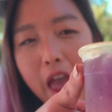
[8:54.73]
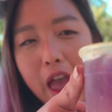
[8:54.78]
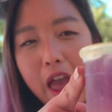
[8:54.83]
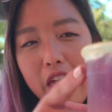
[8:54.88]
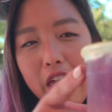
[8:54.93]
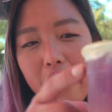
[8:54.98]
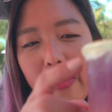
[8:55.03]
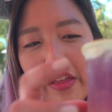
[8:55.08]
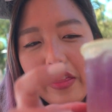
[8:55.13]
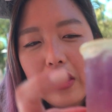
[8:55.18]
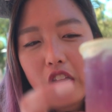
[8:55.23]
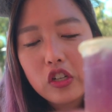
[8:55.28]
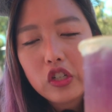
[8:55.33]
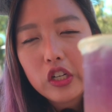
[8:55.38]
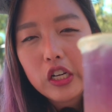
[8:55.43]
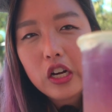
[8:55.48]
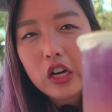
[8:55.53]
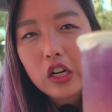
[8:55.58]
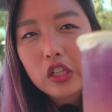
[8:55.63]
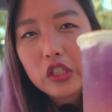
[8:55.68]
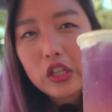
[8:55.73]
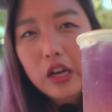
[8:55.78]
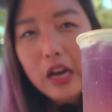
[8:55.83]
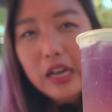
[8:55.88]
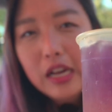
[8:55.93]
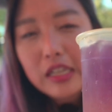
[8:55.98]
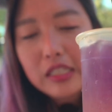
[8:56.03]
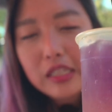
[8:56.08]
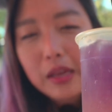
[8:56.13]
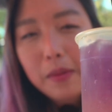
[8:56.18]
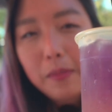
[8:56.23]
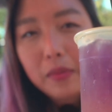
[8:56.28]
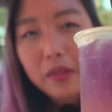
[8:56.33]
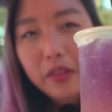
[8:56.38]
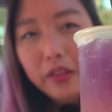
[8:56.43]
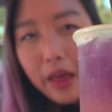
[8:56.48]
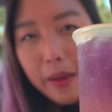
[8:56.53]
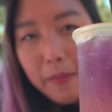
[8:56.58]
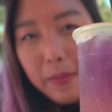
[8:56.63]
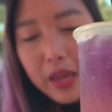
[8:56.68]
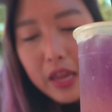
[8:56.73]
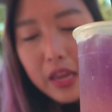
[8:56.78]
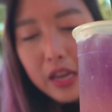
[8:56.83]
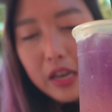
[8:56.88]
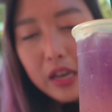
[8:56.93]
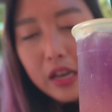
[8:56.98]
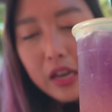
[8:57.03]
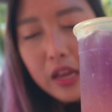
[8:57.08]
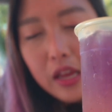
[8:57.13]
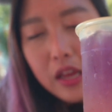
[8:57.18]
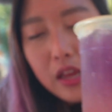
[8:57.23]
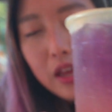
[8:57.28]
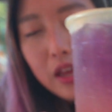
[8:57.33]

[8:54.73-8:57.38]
And then the drink also has some lemon